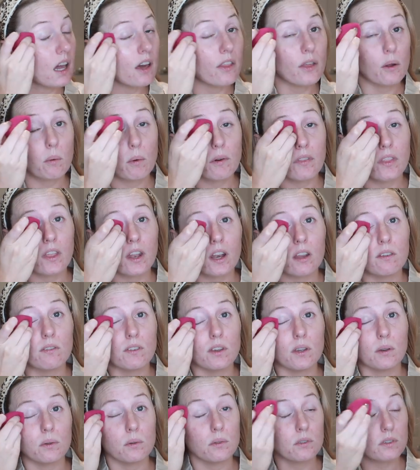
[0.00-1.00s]
other one that I've
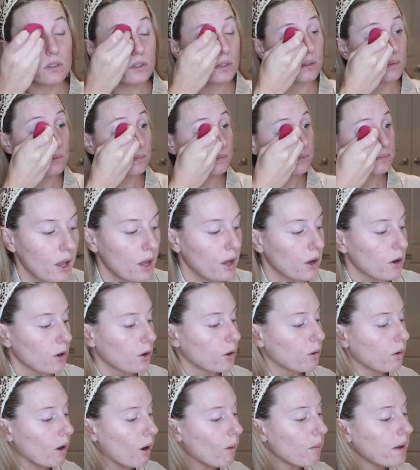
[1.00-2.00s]
used.
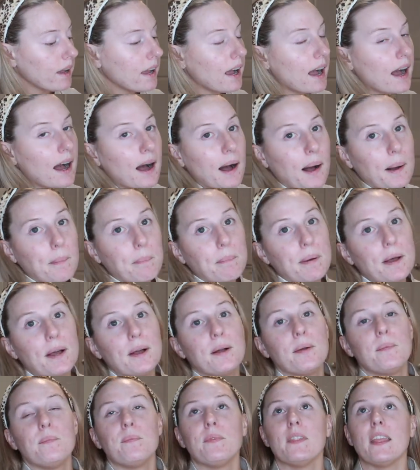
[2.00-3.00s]
Growing up
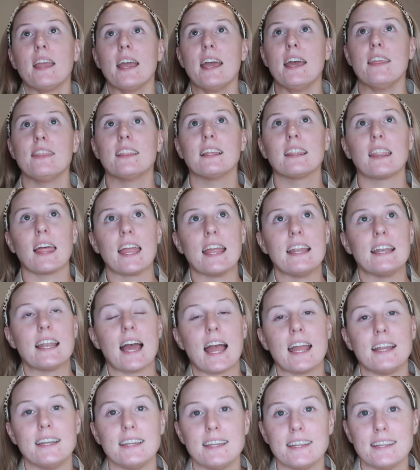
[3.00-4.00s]
in the late
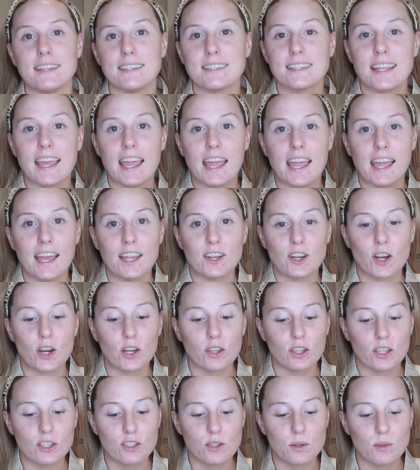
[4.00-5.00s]
90s and
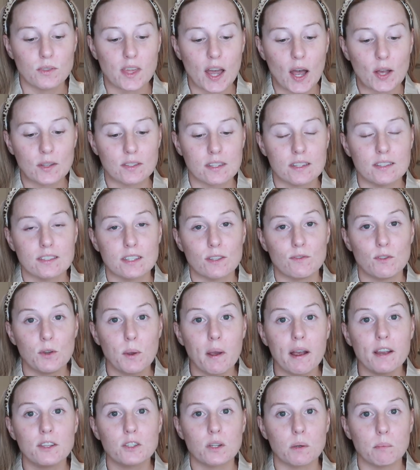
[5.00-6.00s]
early 2000s, if you
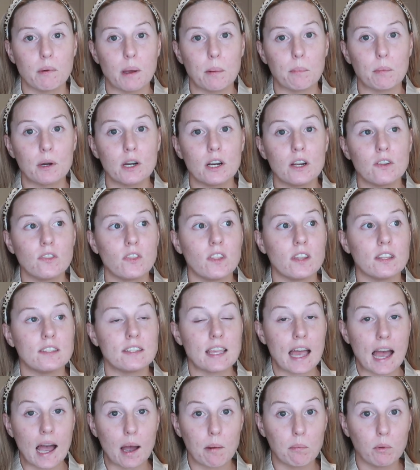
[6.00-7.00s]
guys remember, the
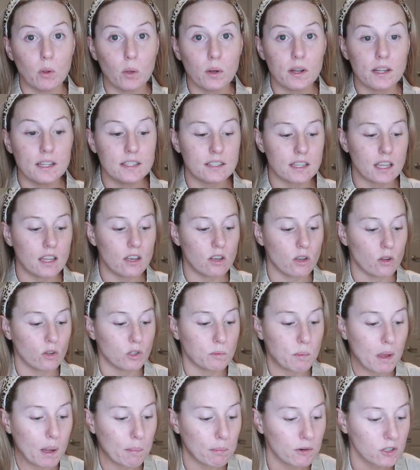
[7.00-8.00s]
tabloids and
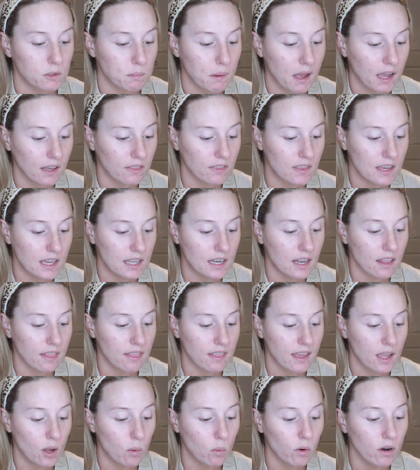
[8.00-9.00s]
newspapers back then,
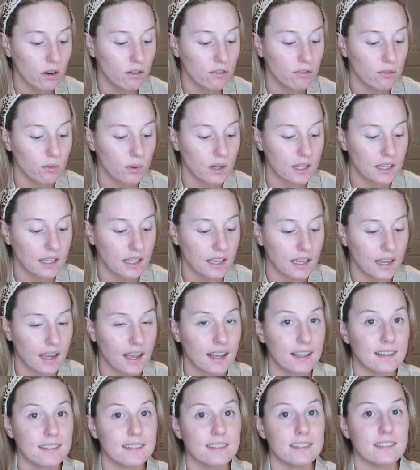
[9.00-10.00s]
they were freaking
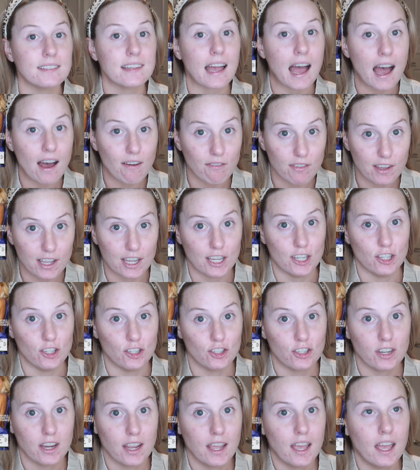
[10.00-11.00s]

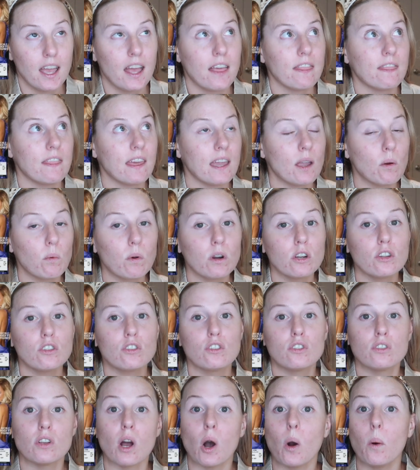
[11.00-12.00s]
savage. They were
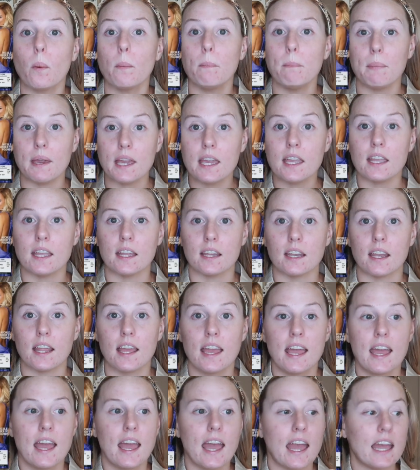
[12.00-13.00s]
so mean.
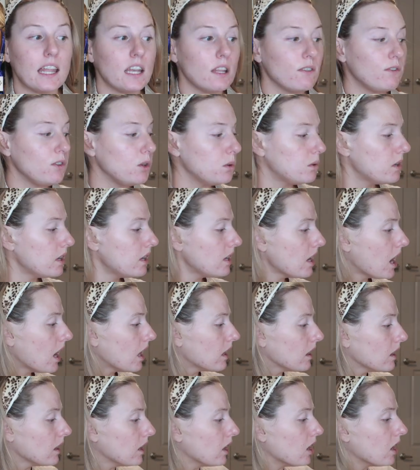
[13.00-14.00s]
And if you did
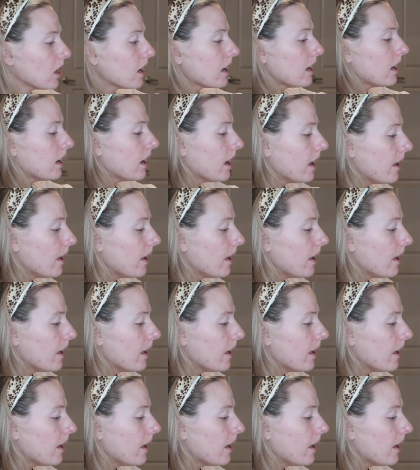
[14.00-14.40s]
not look